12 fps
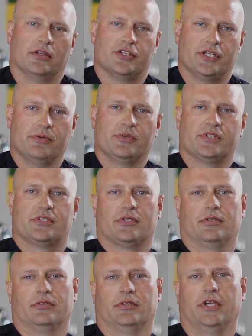and she was
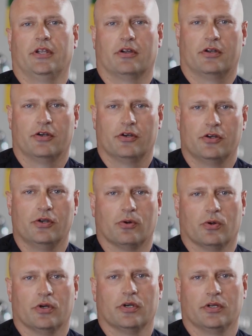hit on her
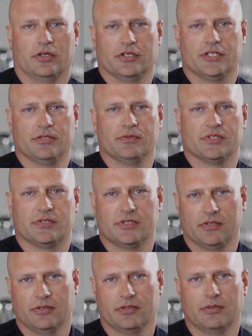door and she
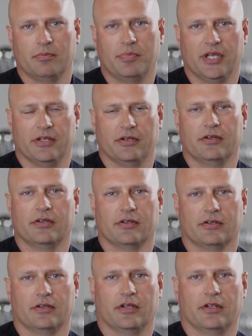was pinned
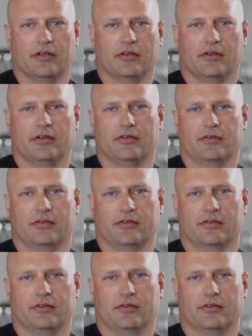and